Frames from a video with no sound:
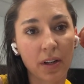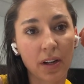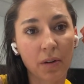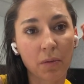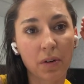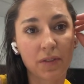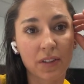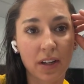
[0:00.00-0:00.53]
And I
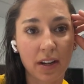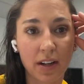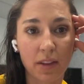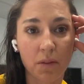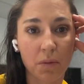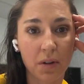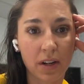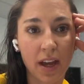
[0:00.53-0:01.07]
would have done
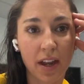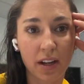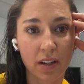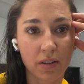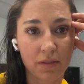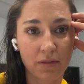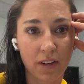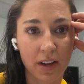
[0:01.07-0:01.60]
another one had I
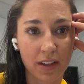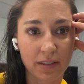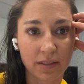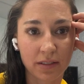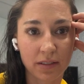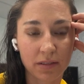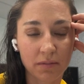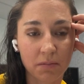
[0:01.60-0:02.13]
could find
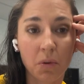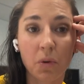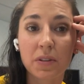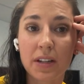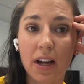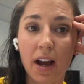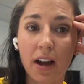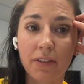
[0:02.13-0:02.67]
more
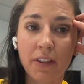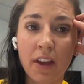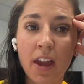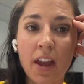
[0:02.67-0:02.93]
staff.